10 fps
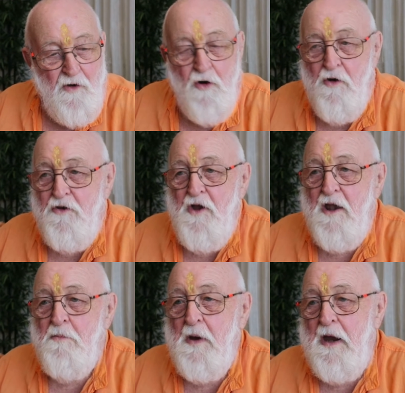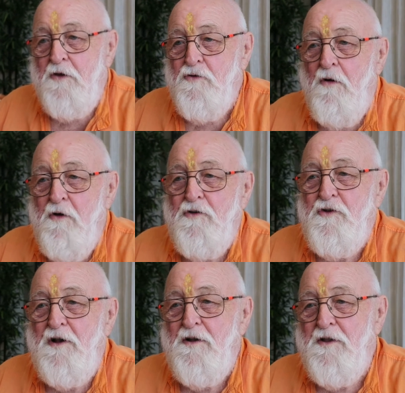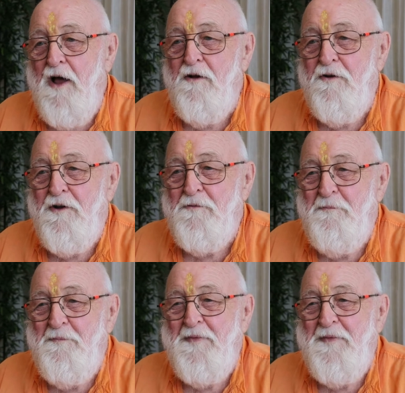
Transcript: Orange underpants, orange singlet, the whole lot.